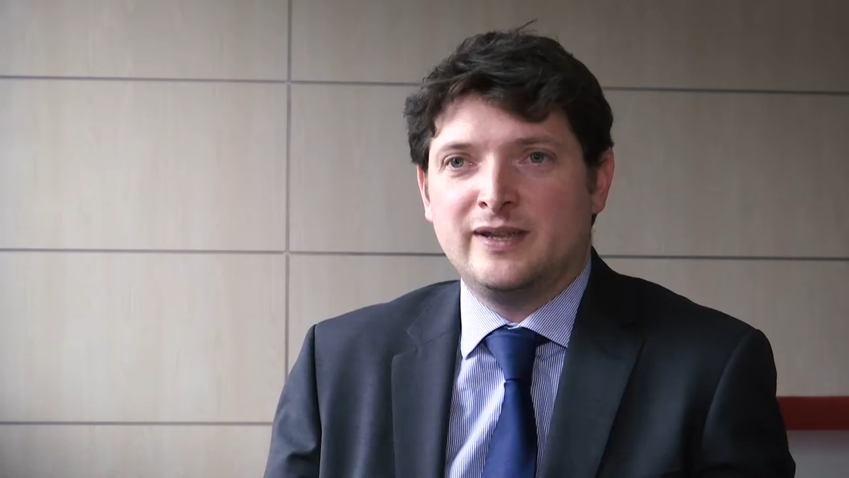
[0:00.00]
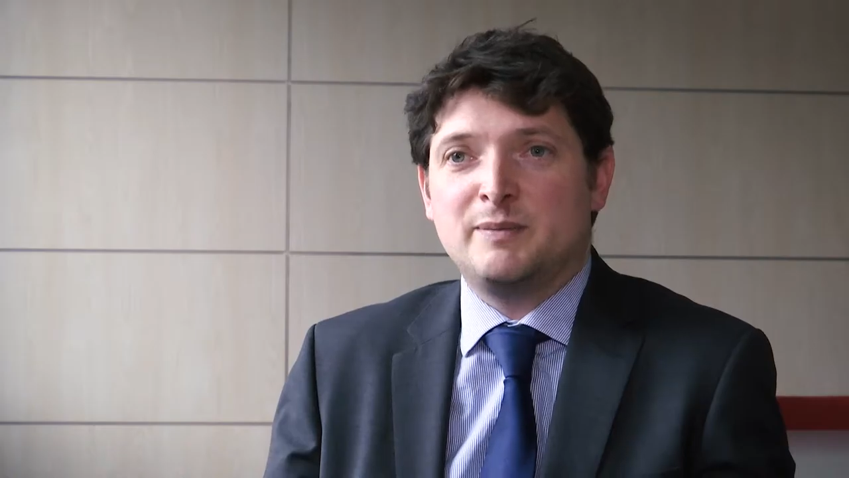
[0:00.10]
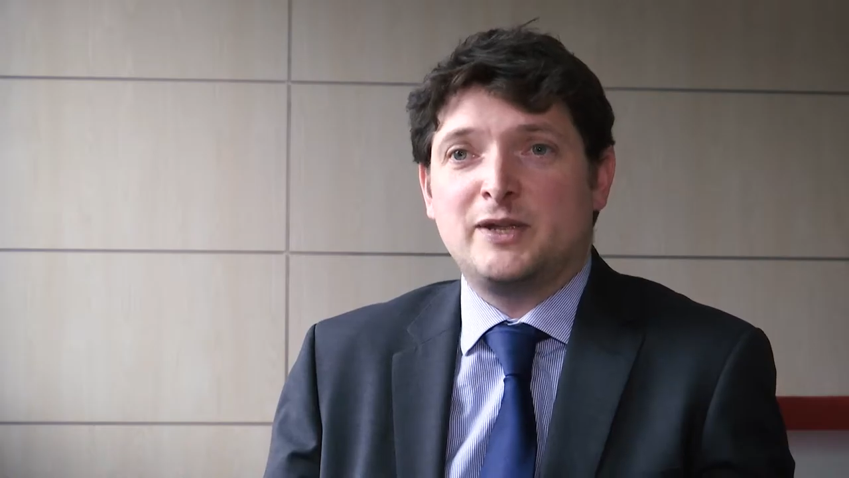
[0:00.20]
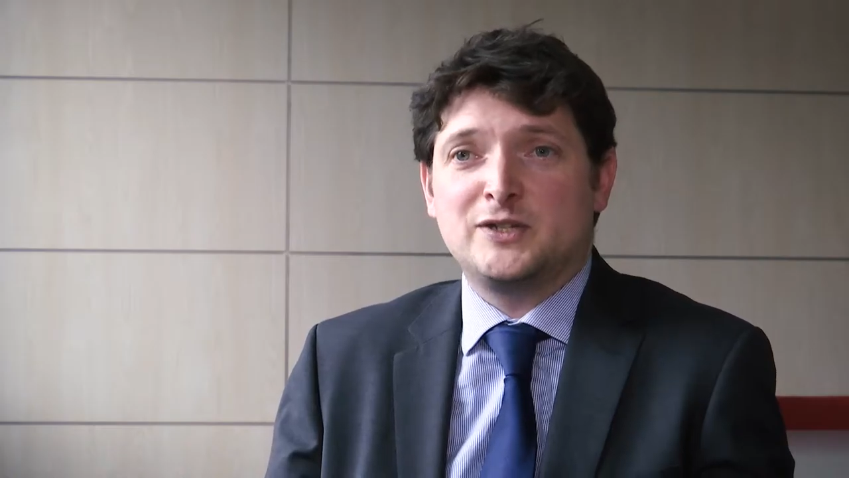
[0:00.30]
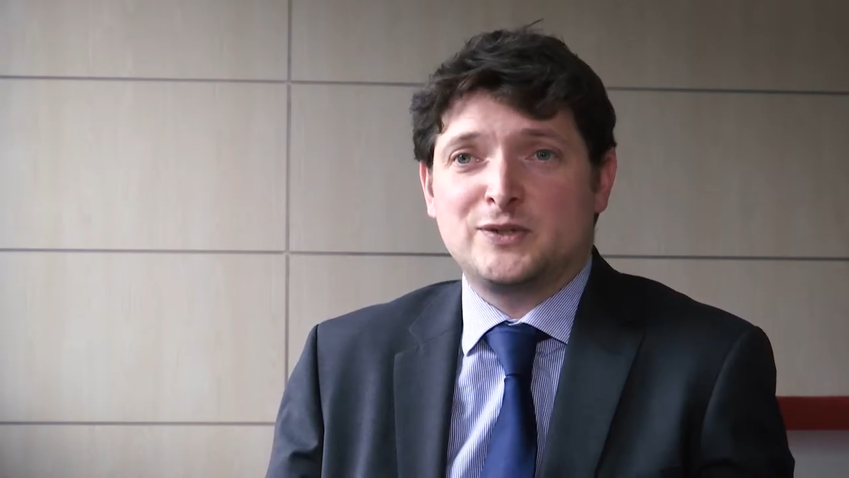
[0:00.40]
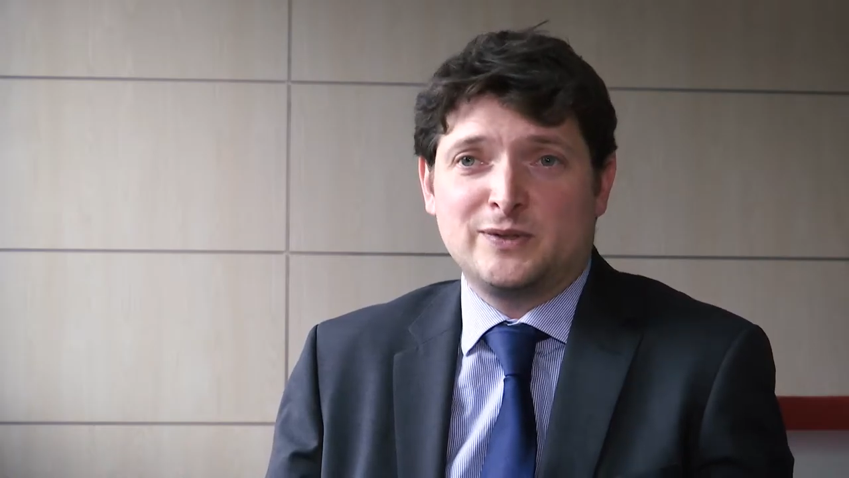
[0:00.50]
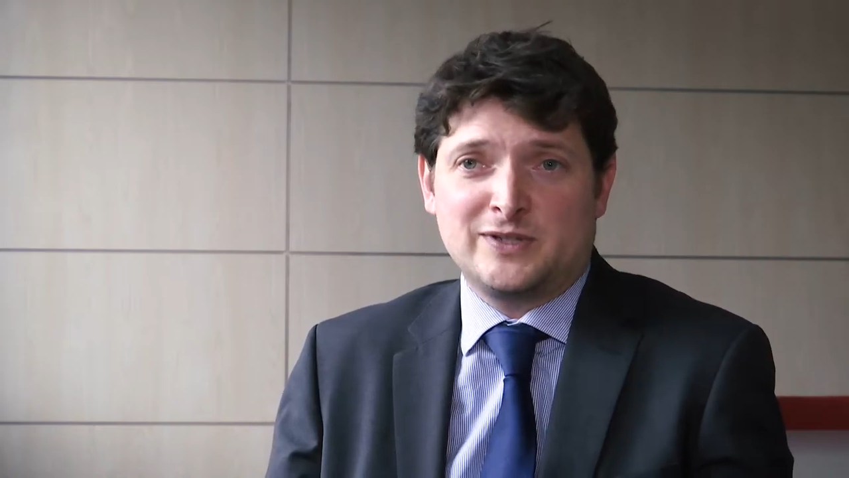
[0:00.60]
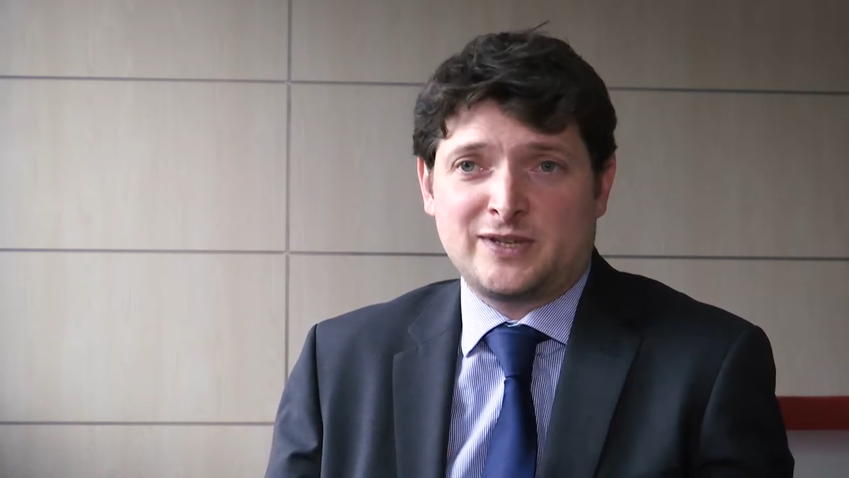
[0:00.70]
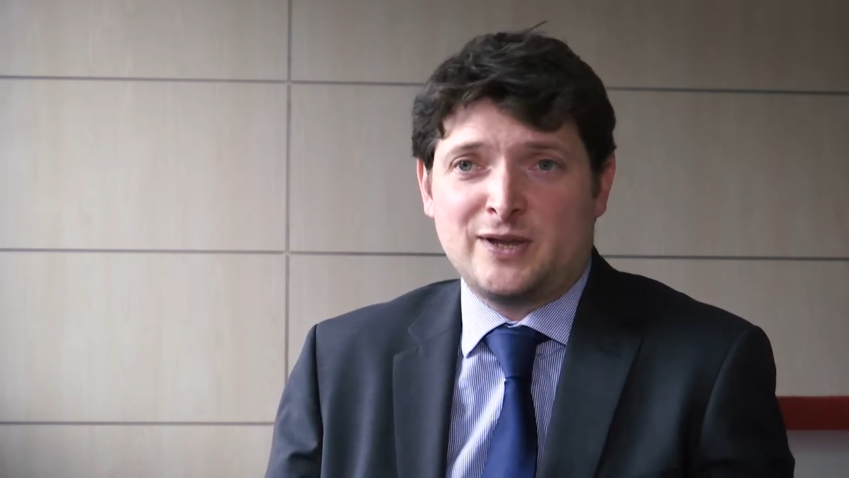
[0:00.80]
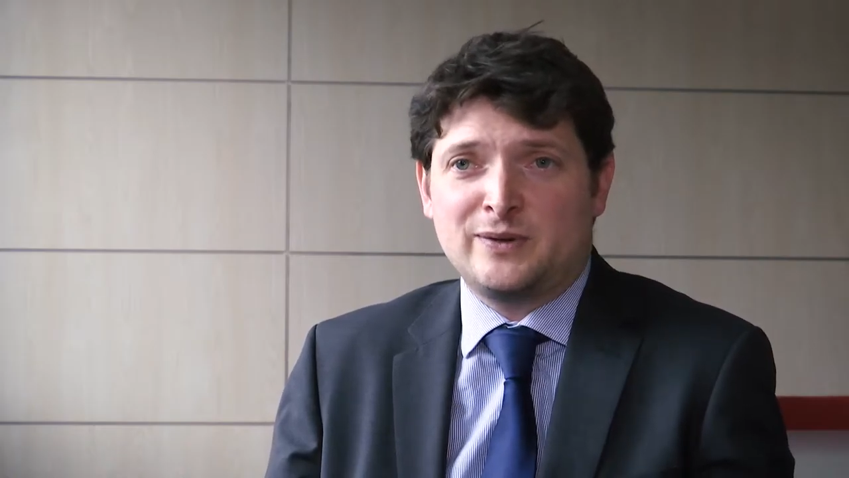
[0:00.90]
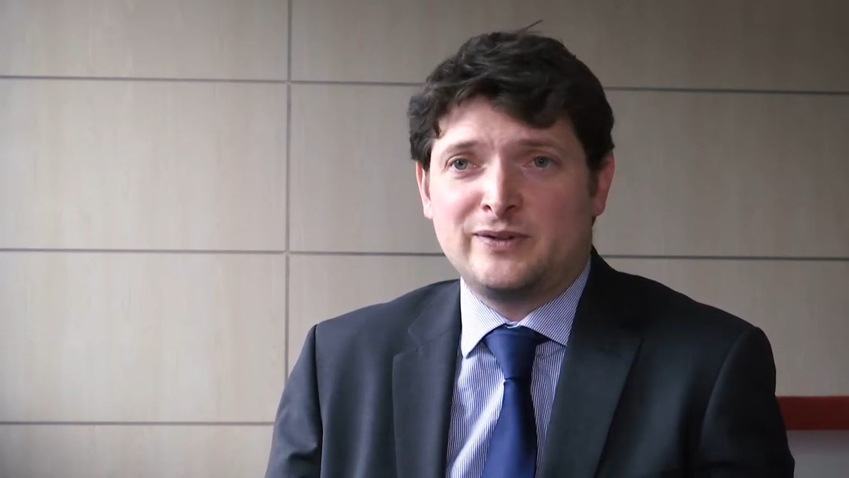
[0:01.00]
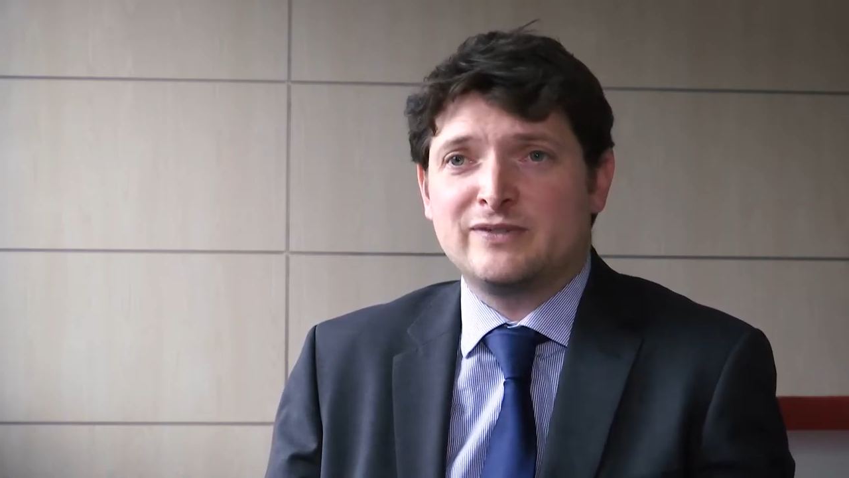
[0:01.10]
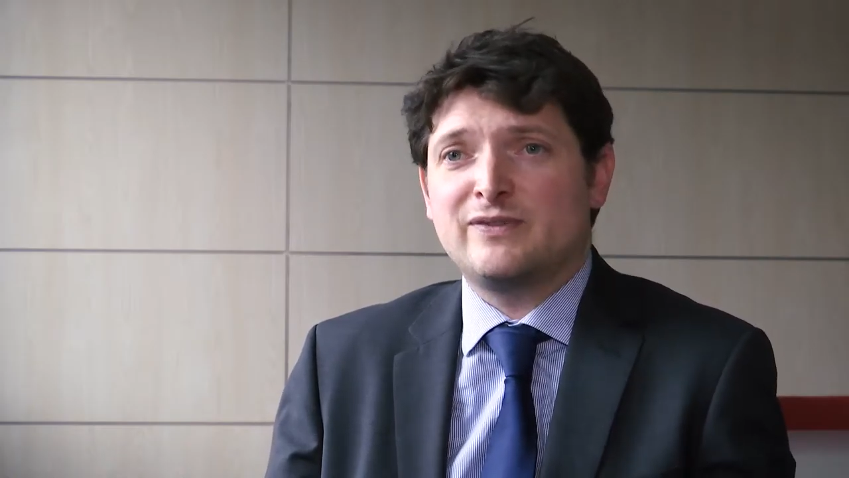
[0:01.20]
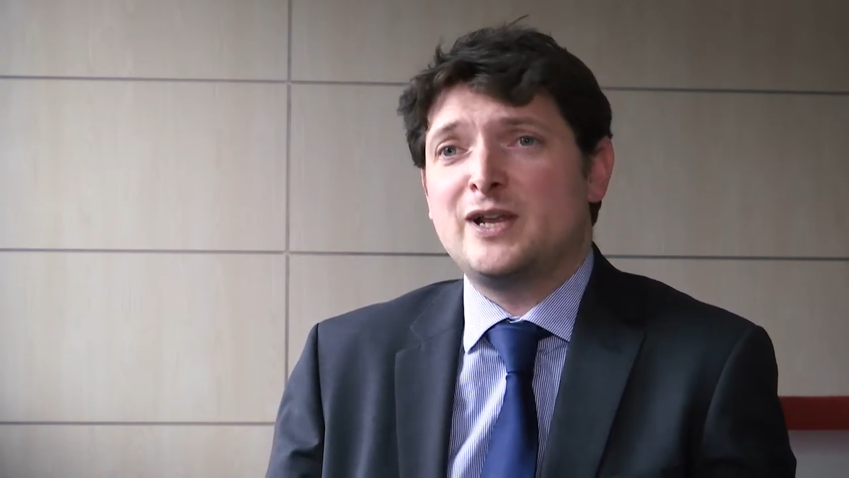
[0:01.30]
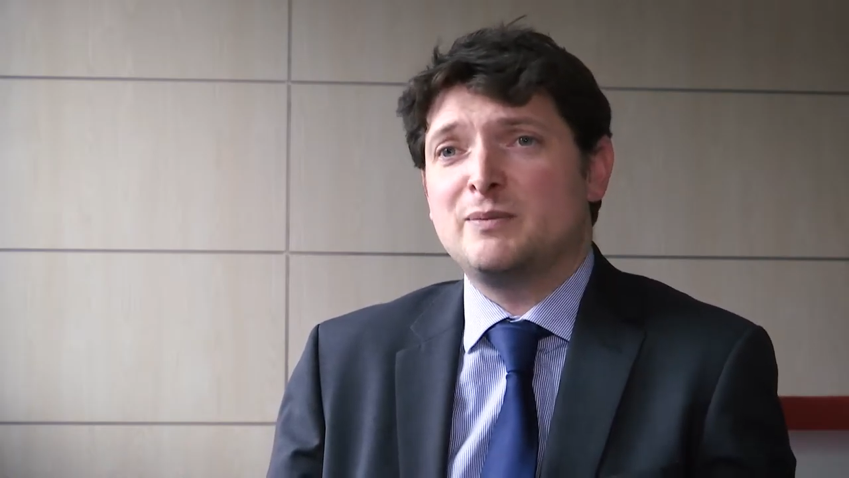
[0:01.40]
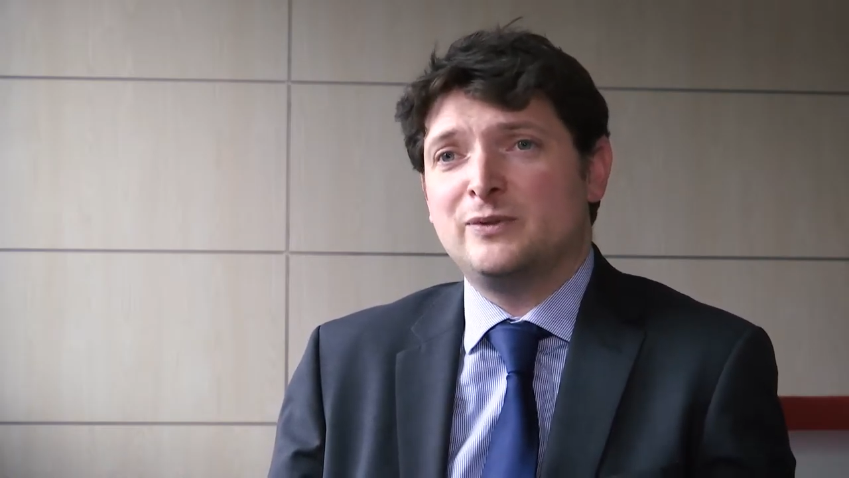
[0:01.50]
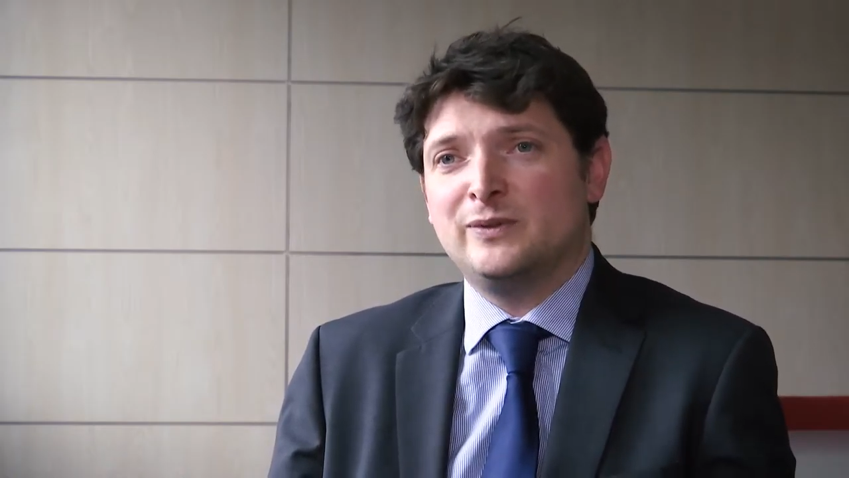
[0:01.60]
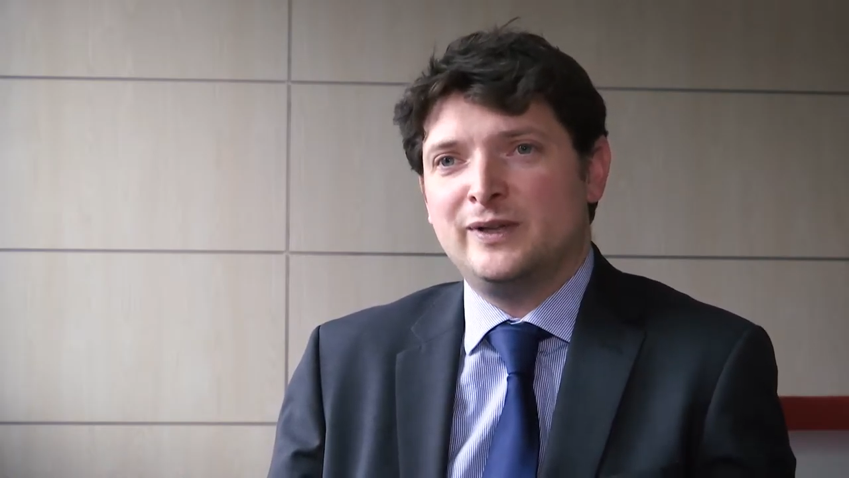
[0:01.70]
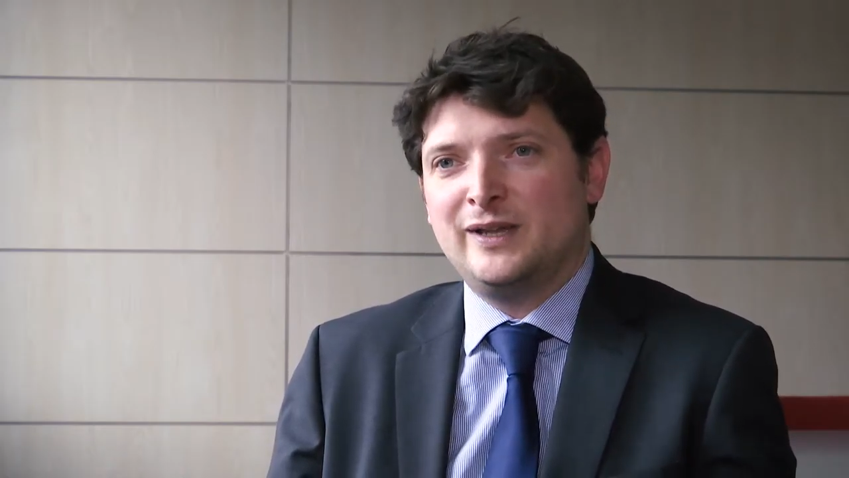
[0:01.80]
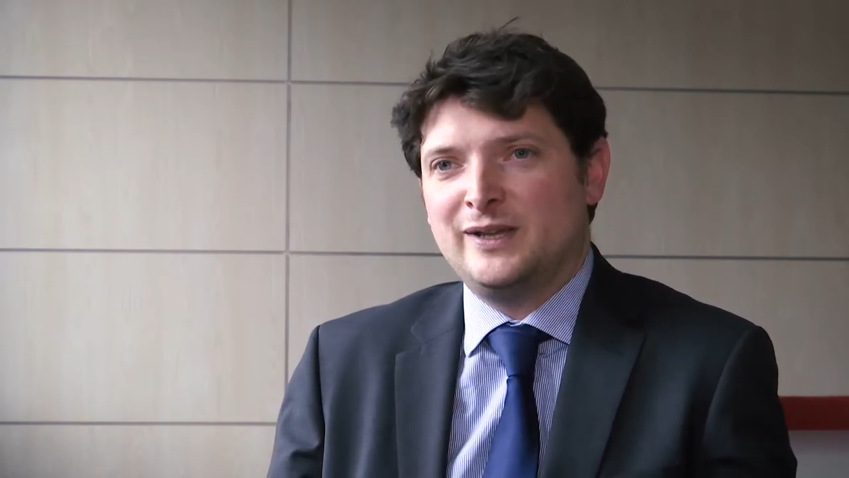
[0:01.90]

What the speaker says: in making sure that solar is available